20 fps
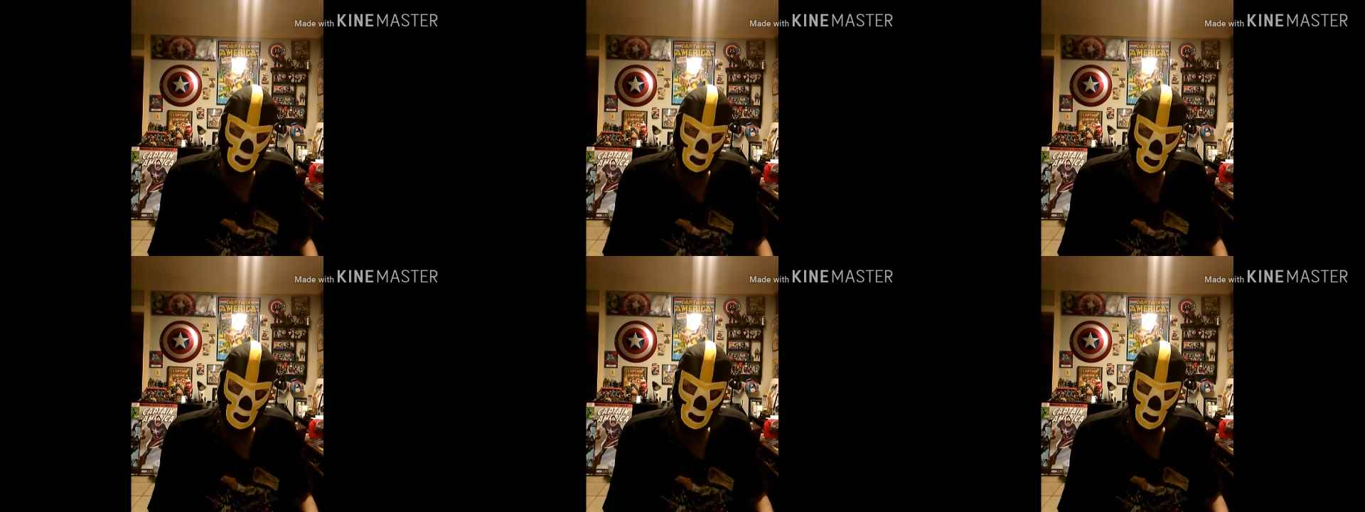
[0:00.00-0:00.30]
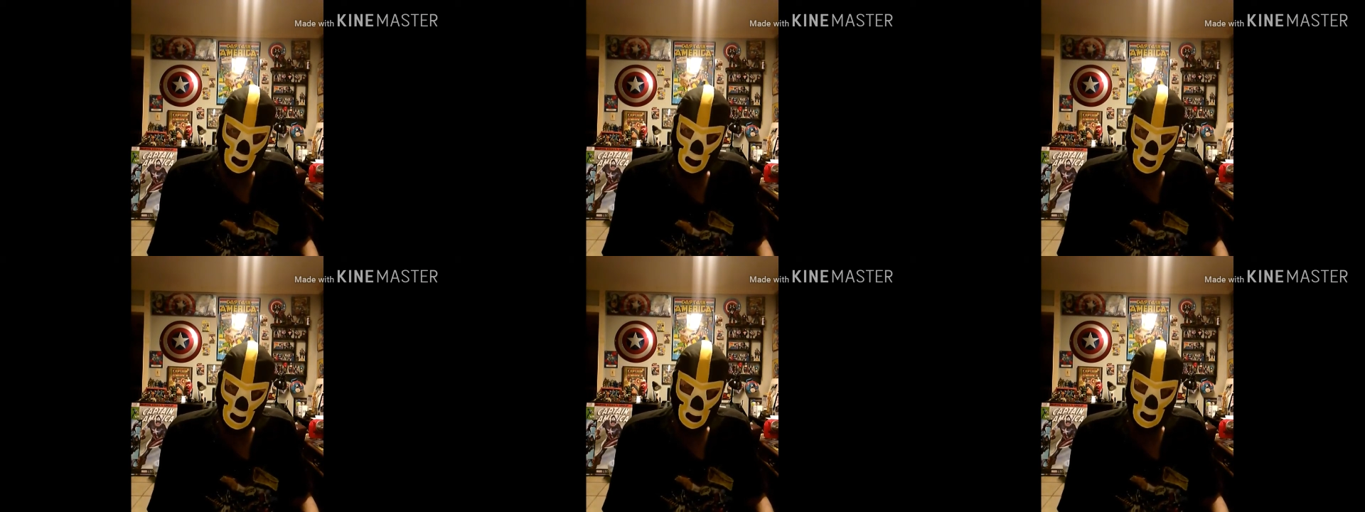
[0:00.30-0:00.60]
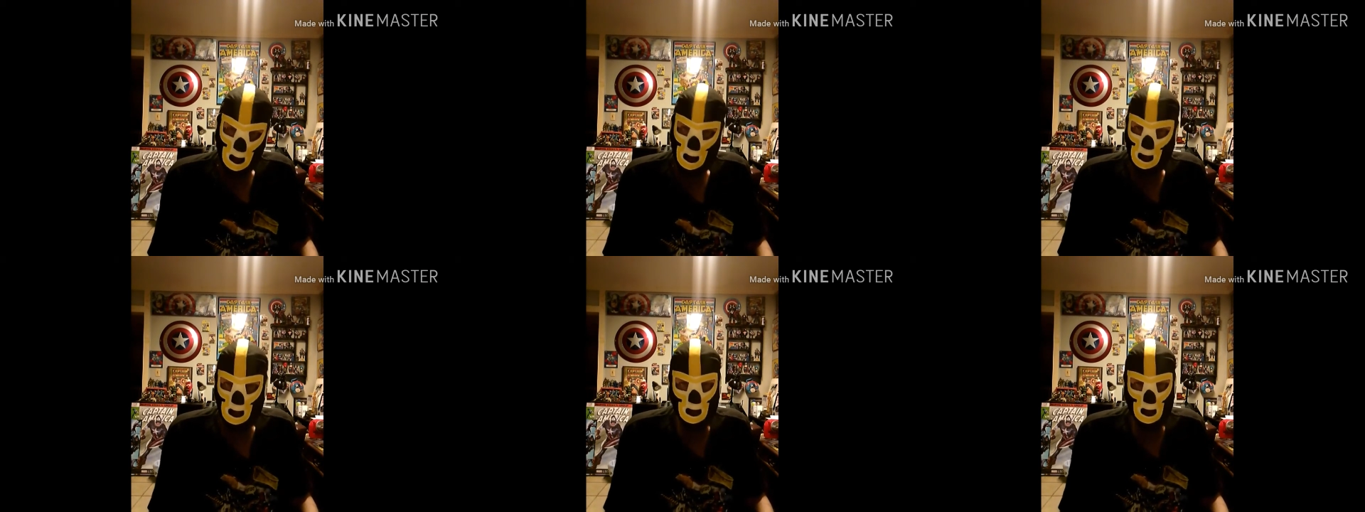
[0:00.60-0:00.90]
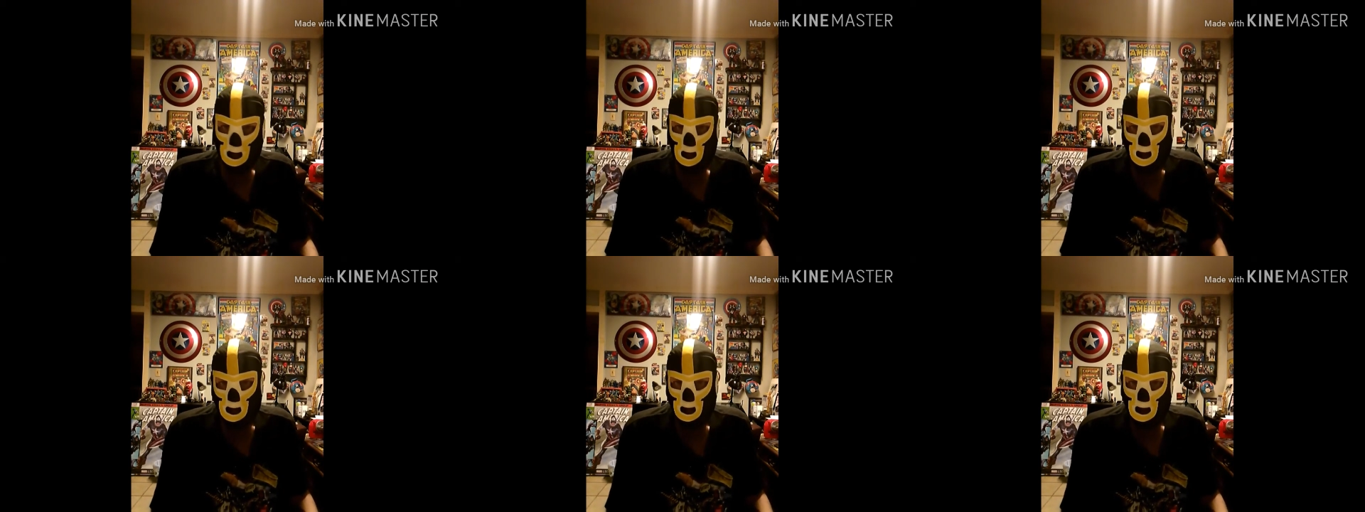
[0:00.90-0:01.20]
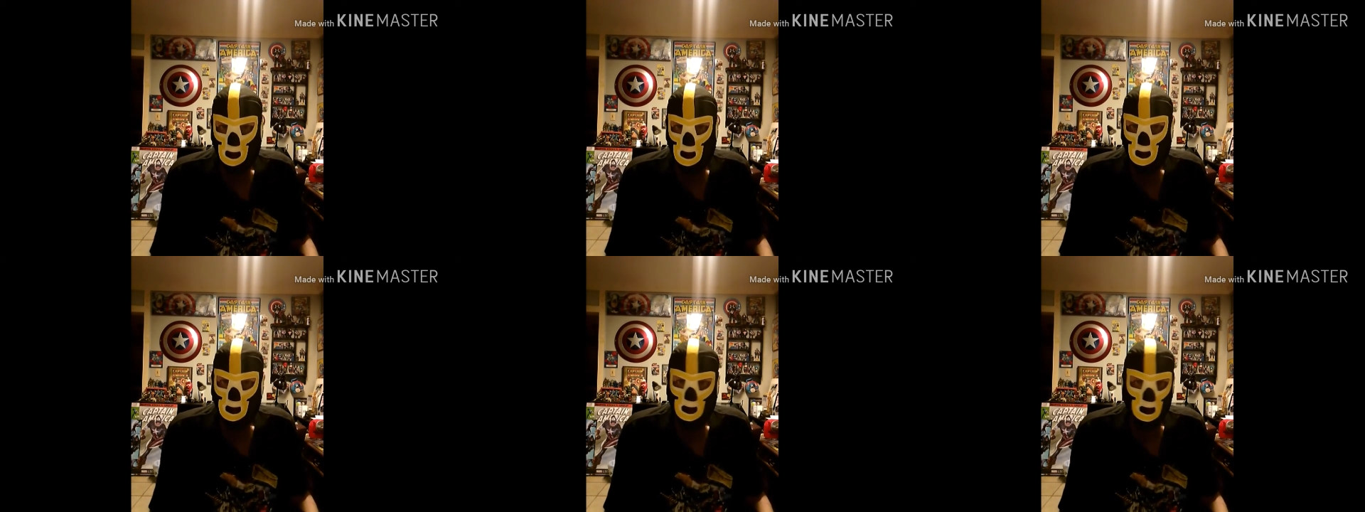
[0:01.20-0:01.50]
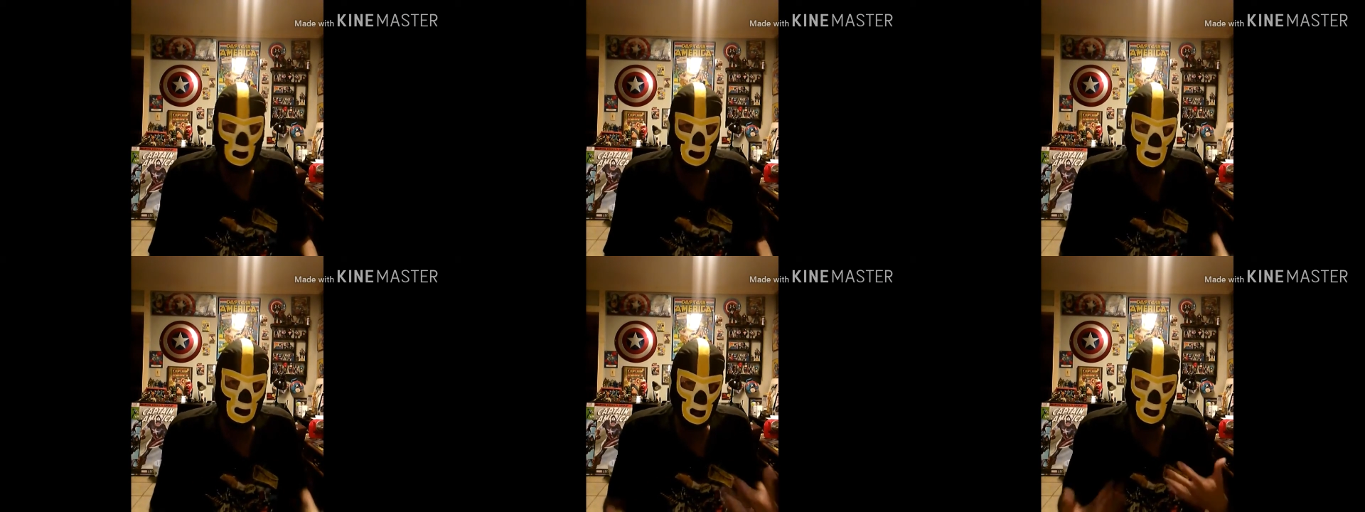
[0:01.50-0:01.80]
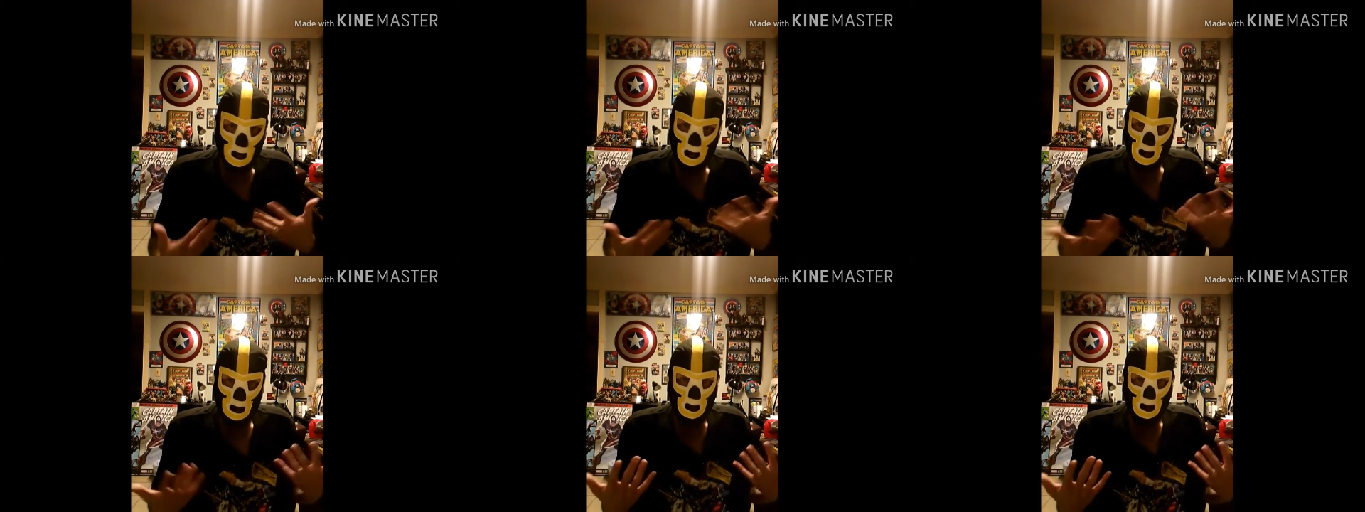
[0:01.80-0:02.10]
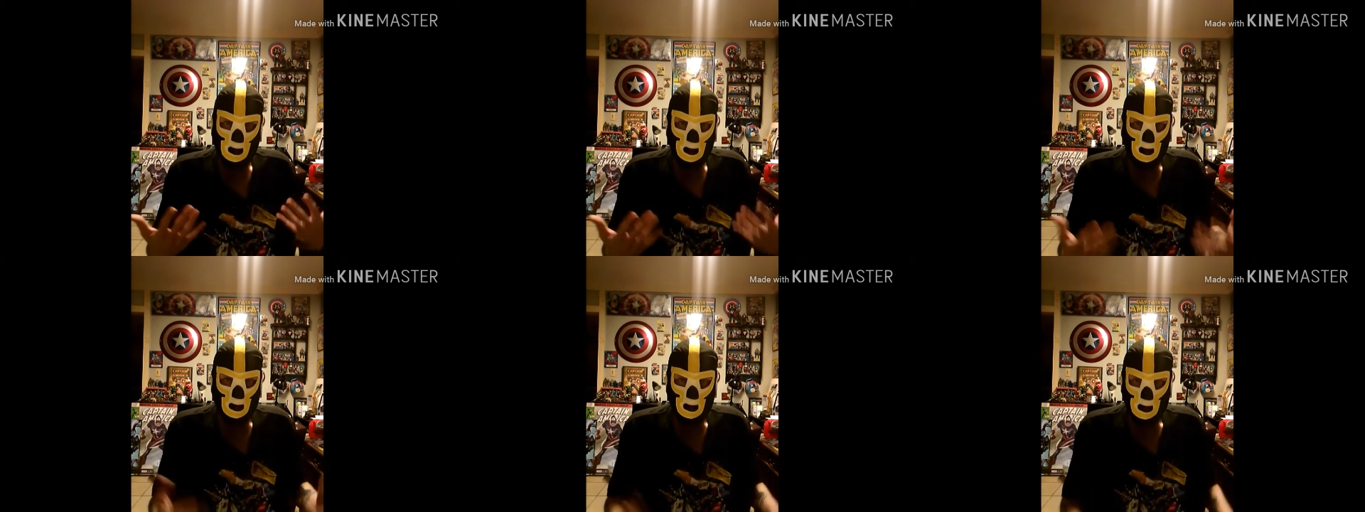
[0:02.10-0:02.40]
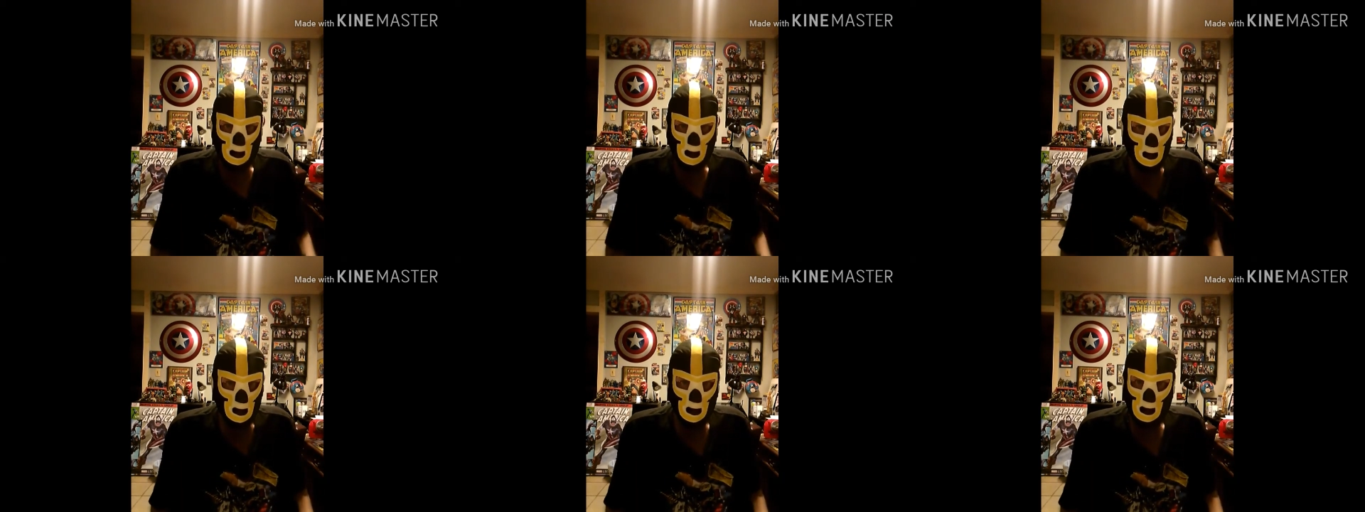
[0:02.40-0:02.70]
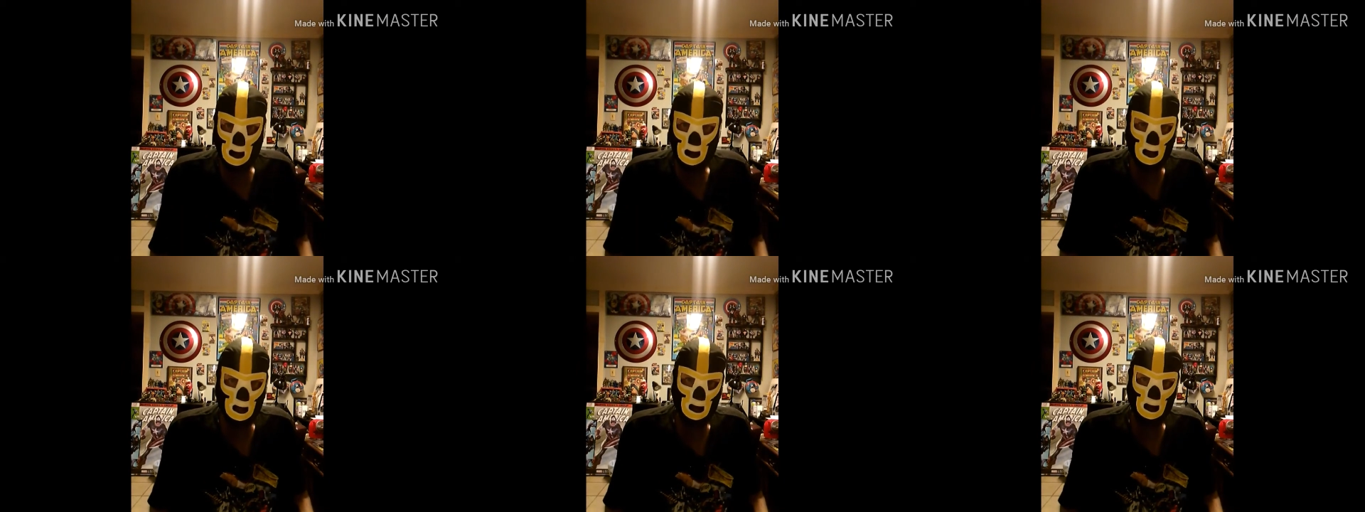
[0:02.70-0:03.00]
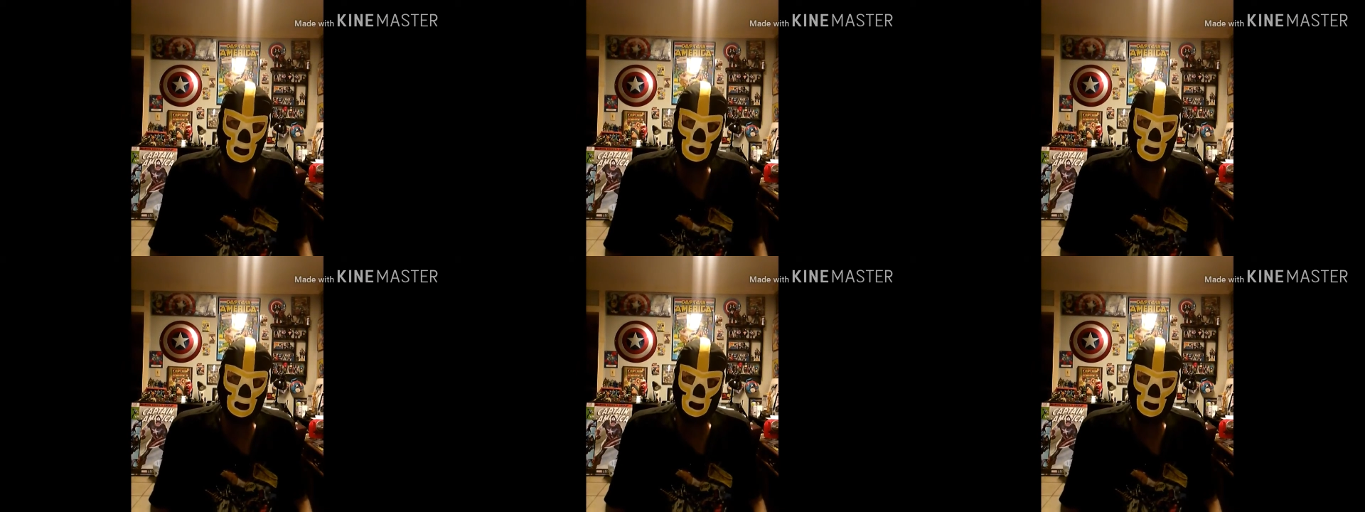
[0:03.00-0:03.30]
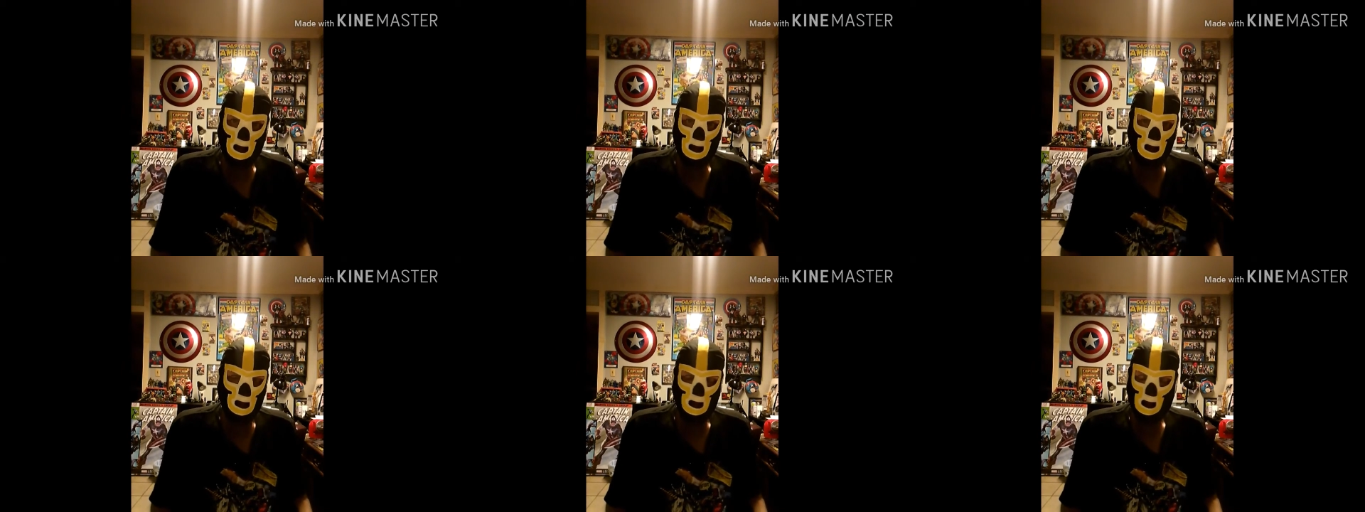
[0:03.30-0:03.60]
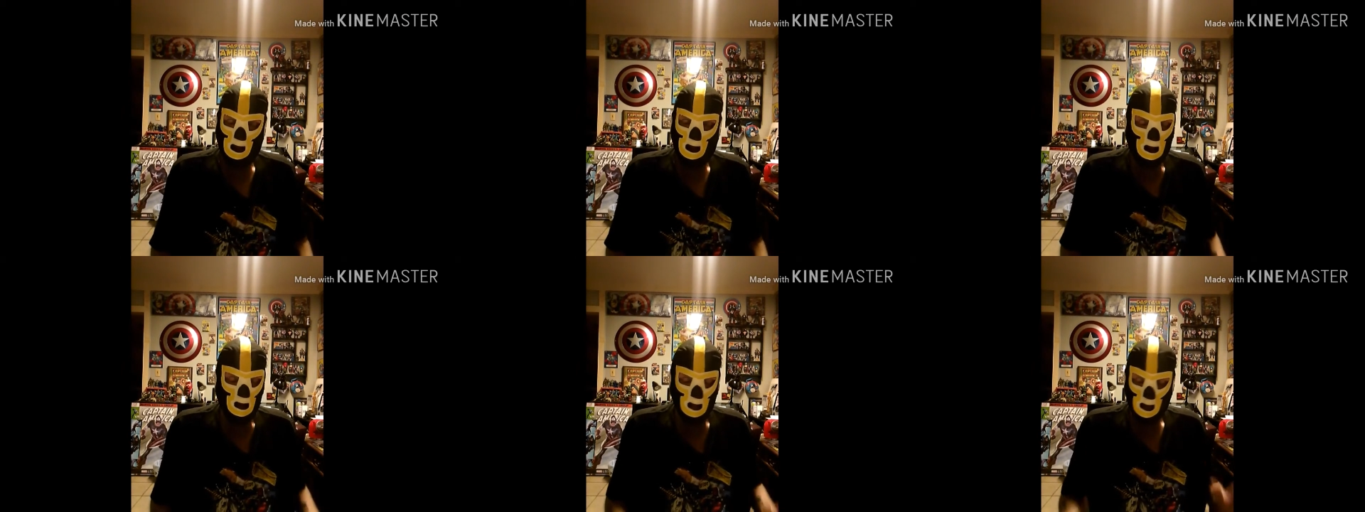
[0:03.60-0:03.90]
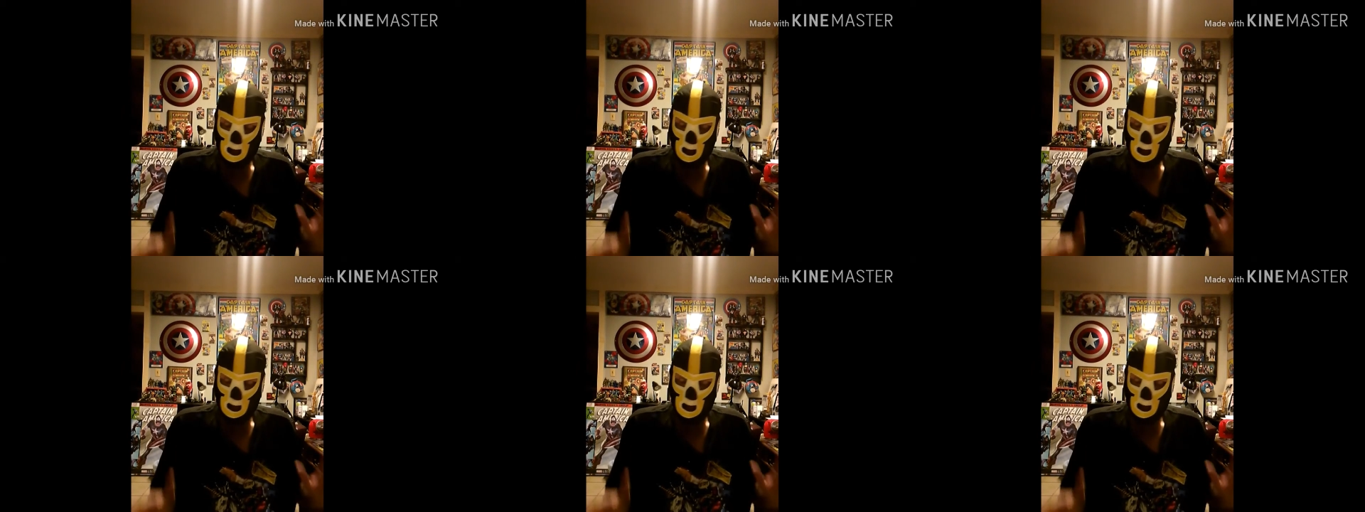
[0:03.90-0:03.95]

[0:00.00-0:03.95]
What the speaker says: [unreadable: no face in view]